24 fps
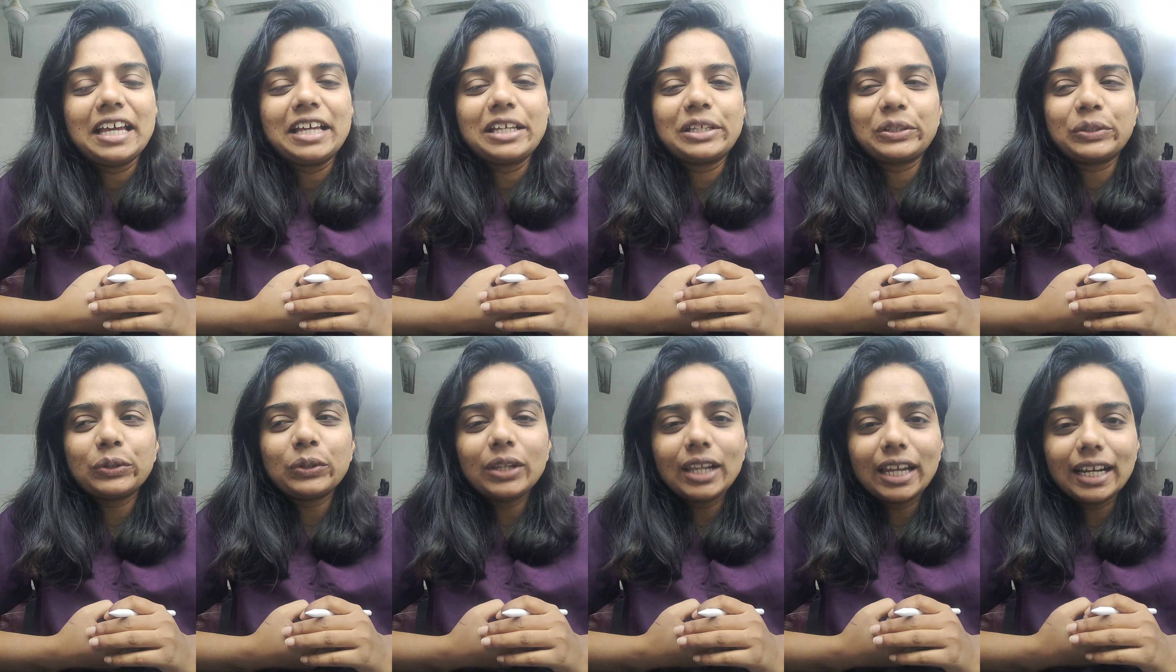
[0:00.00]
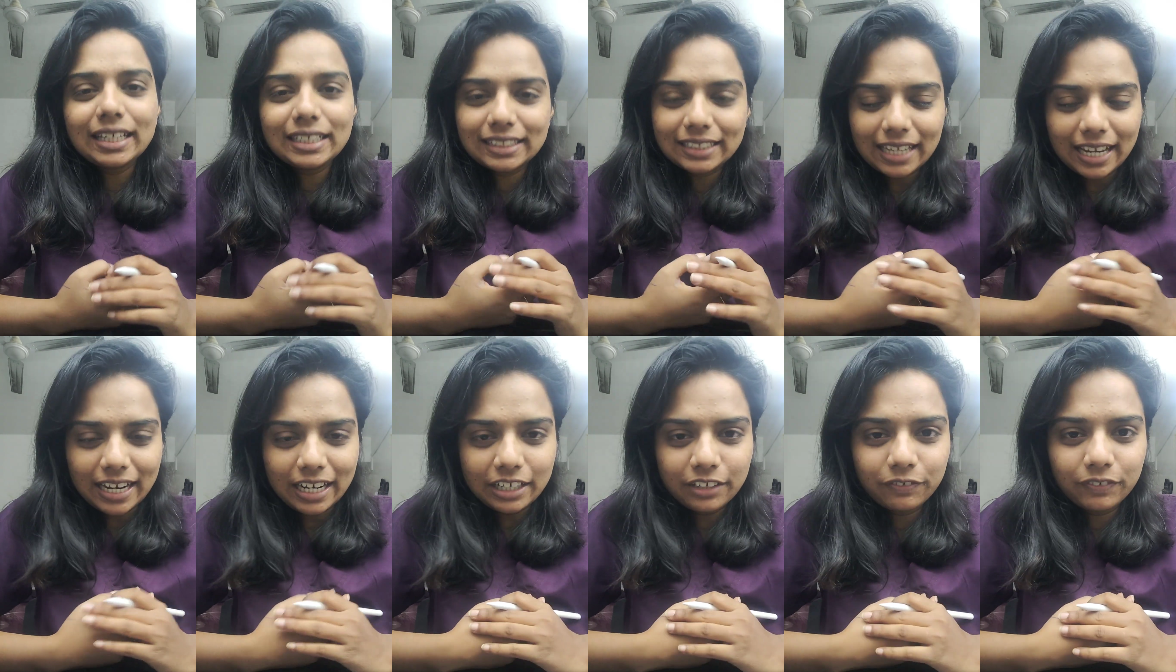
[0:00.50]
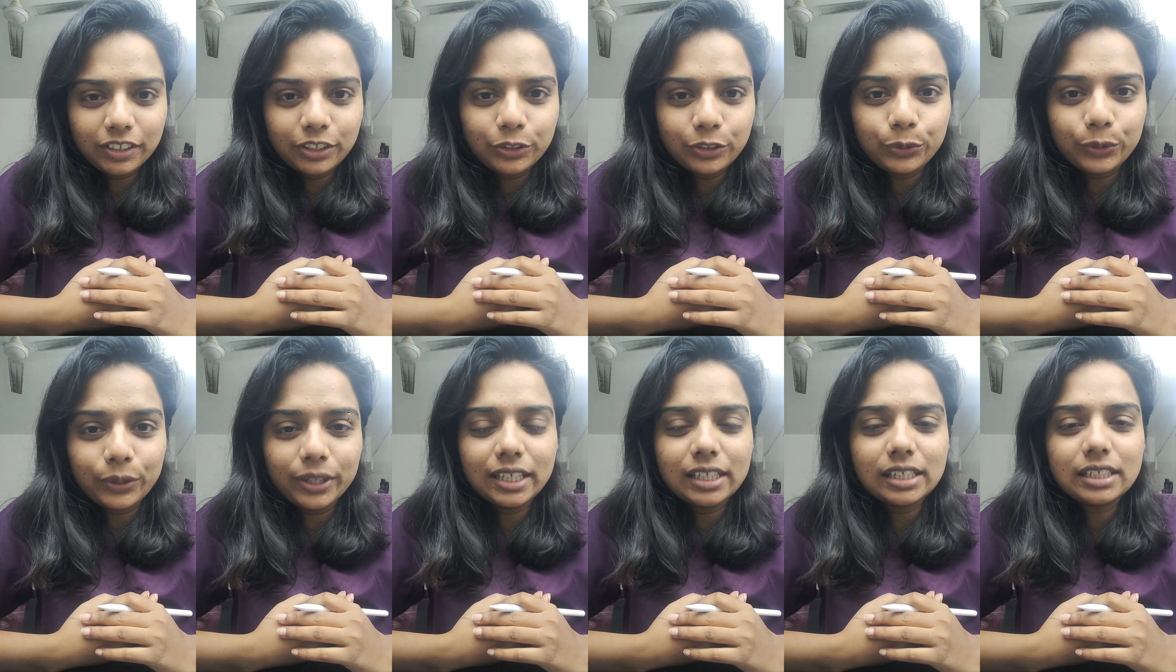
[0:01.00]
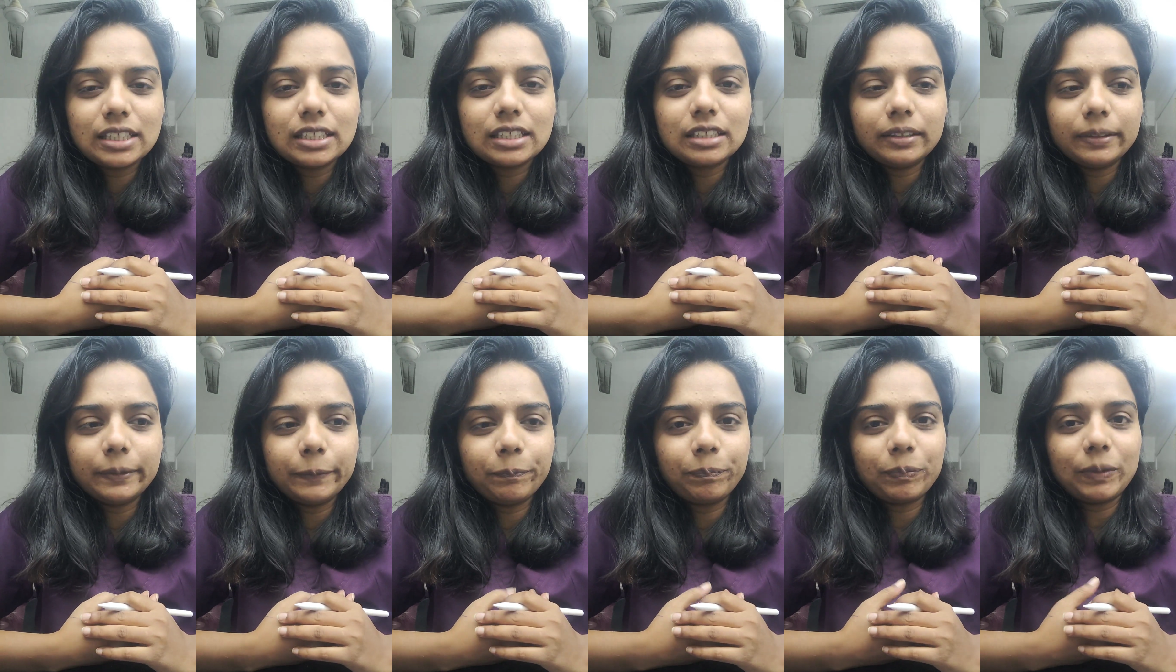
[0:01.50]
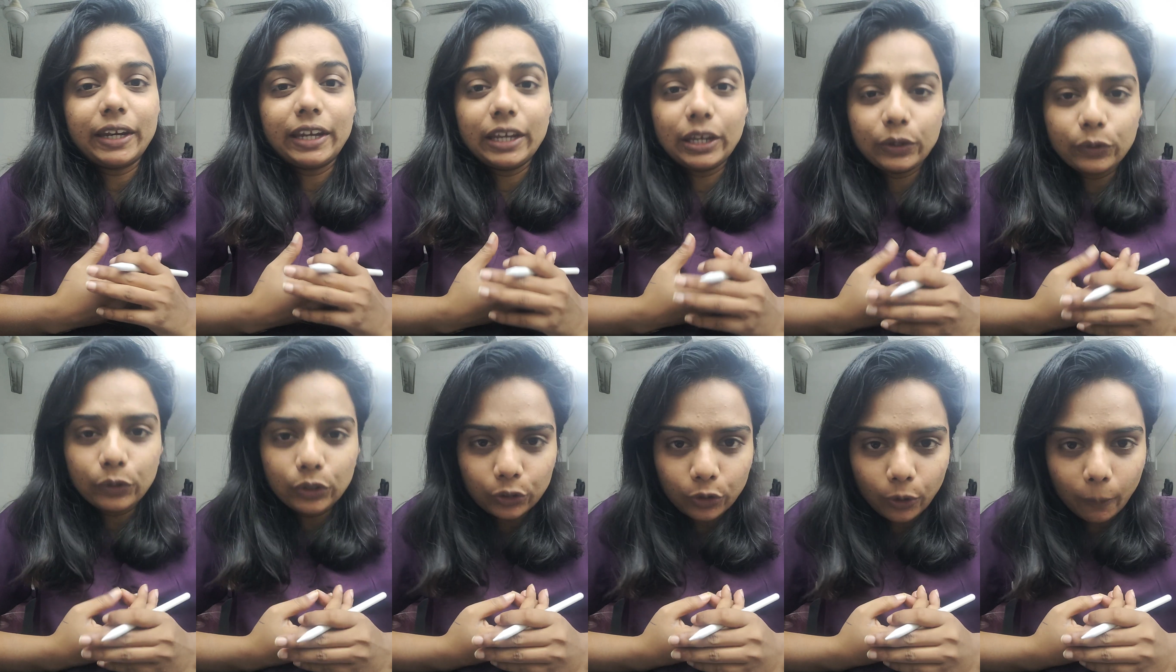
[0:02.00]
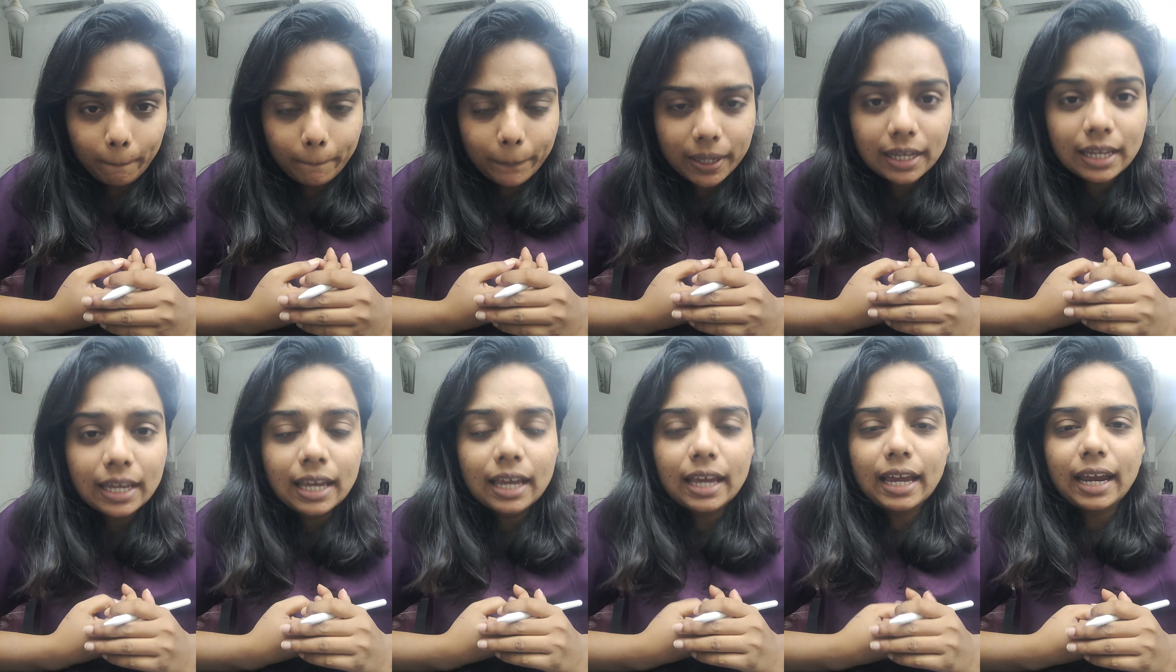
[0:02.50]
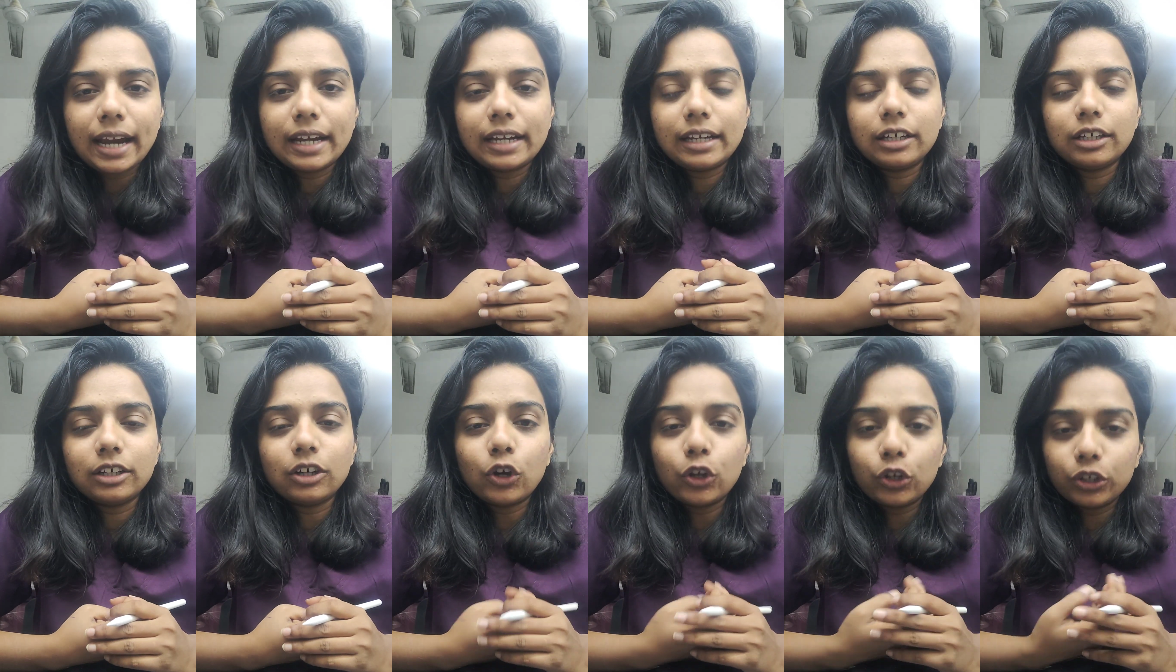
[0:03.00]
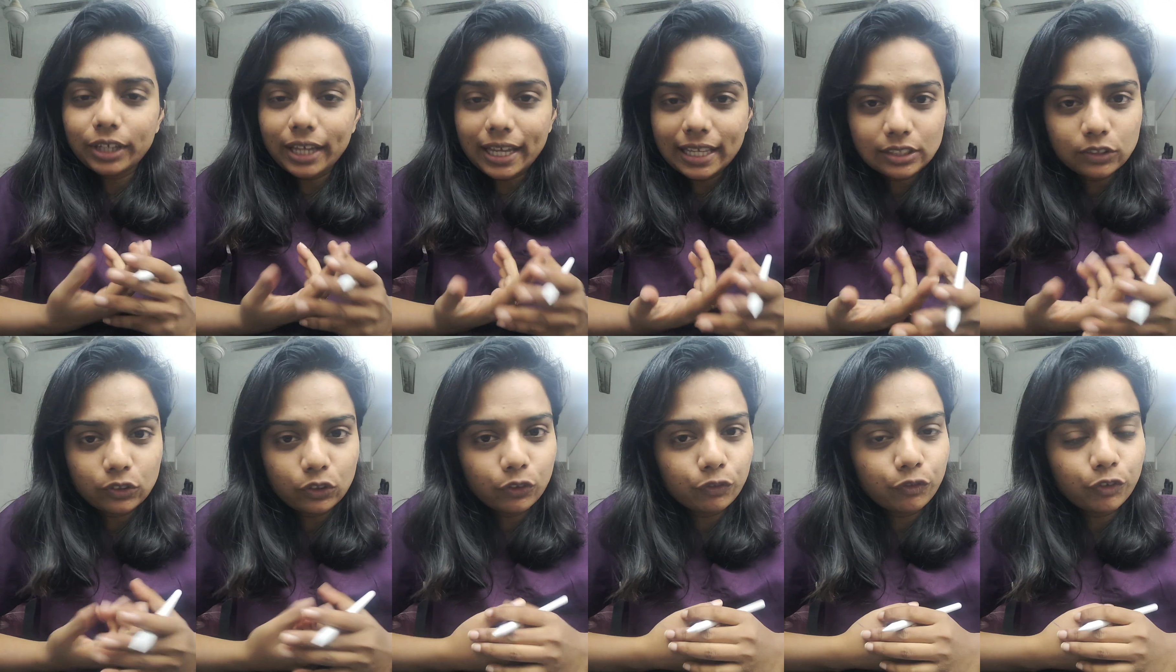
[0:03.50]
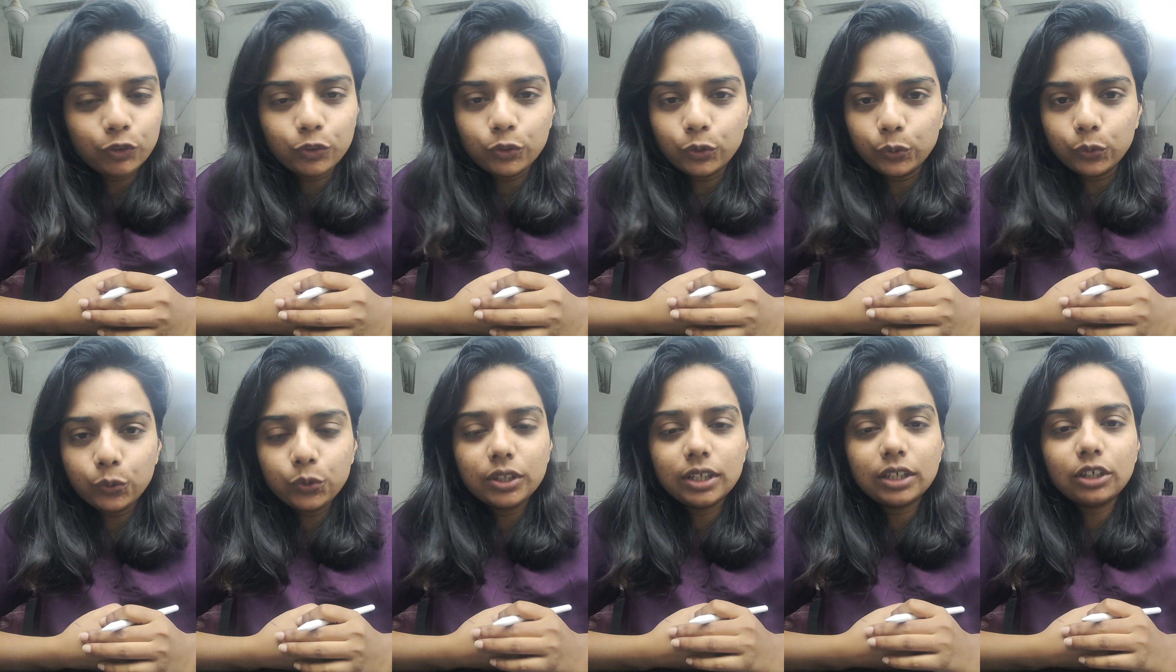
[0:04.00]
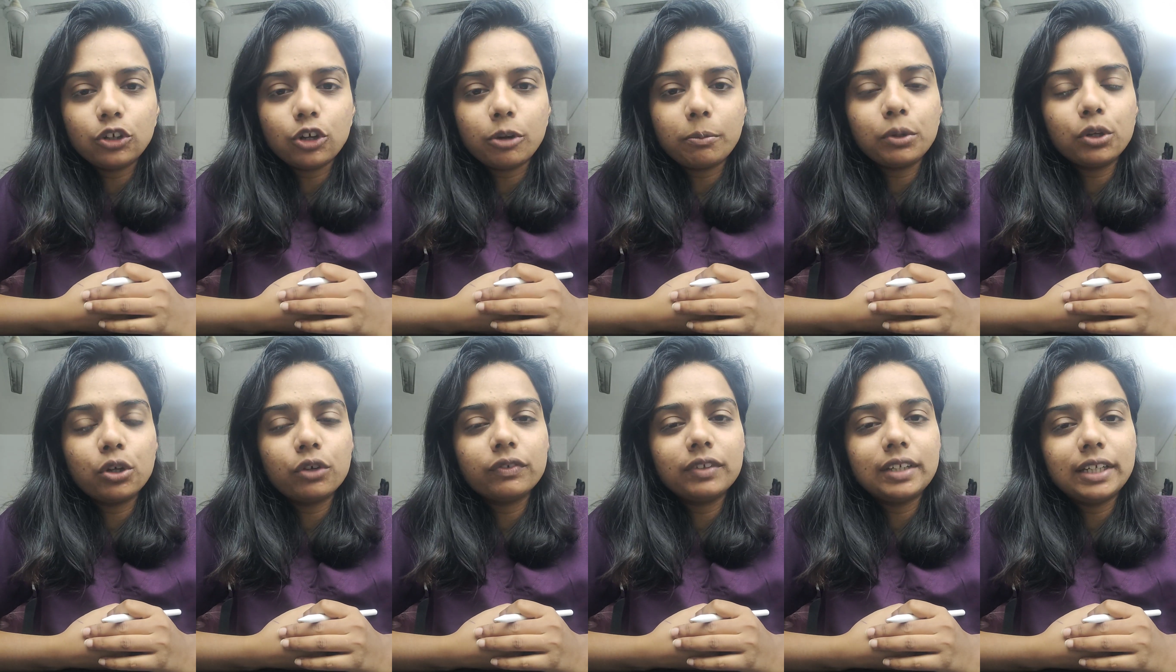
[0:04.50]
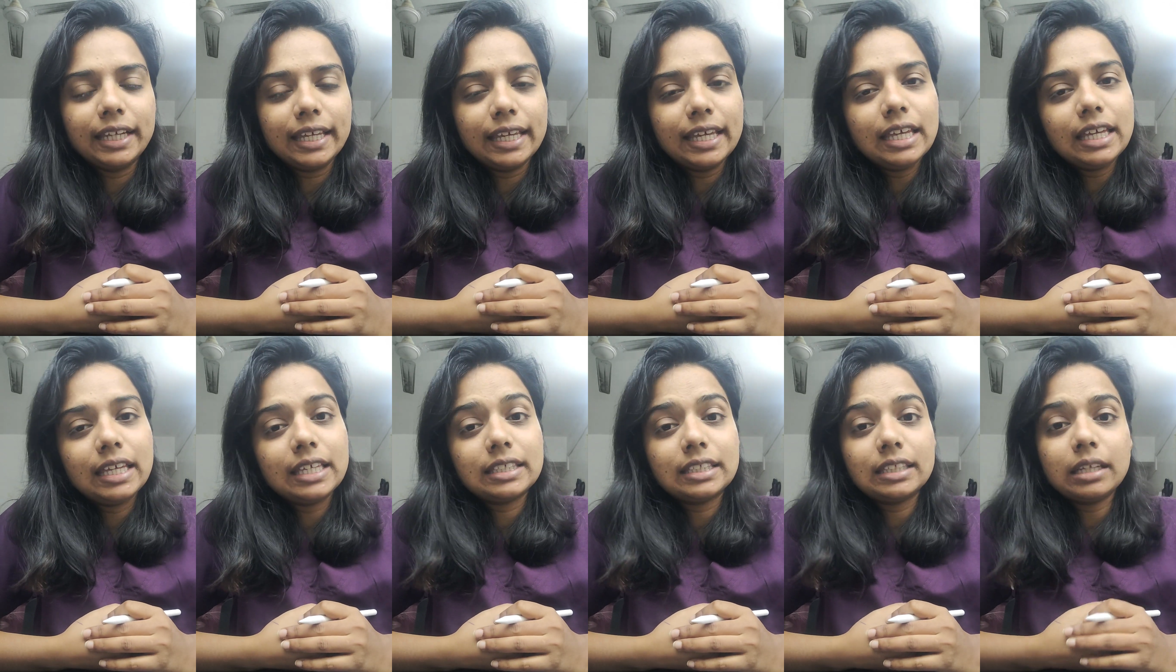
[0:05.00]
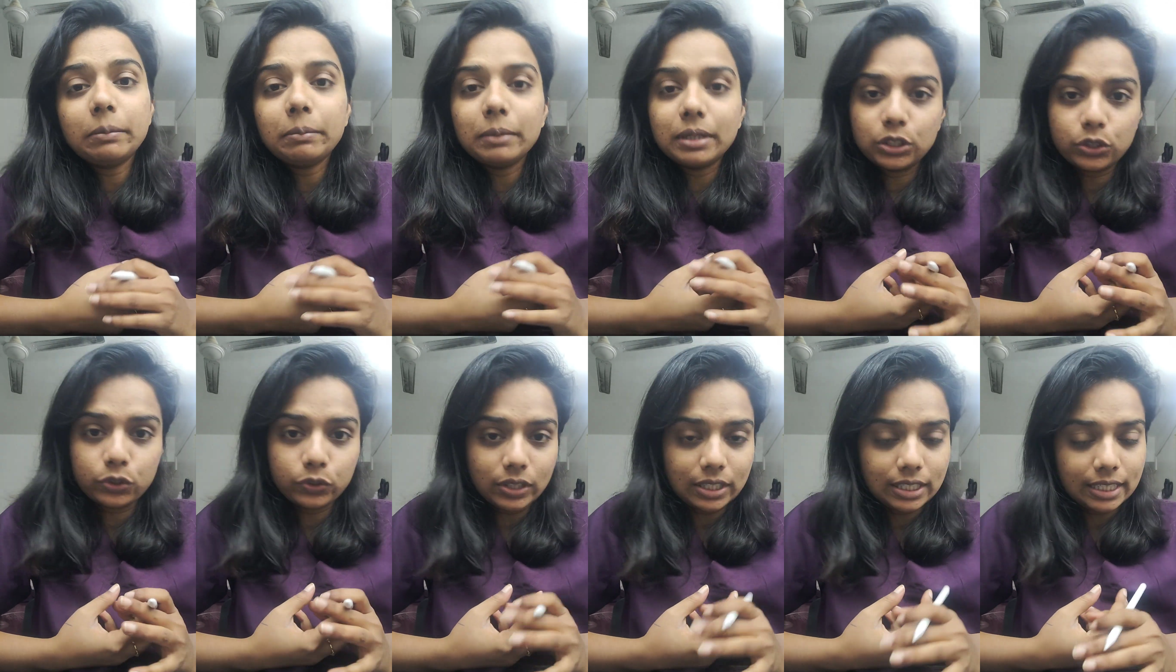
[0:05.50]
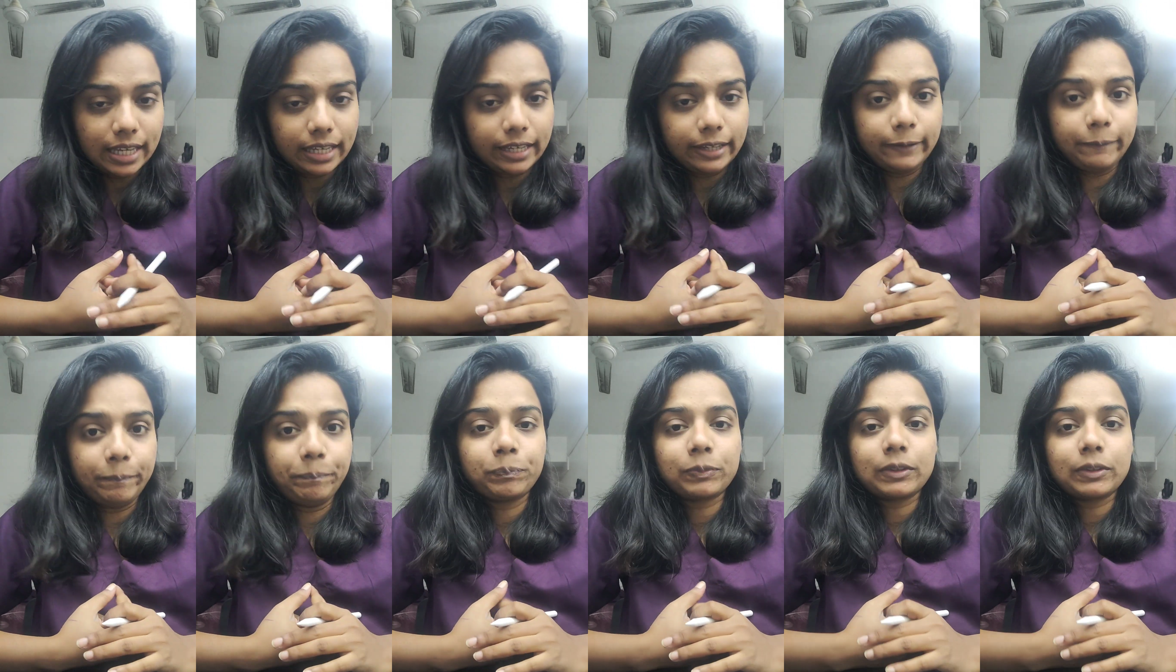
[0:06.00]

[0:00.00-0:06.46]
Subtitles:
So let's start with today's recall topic, and as all of you know, the topic of the day is the menstrual cycle.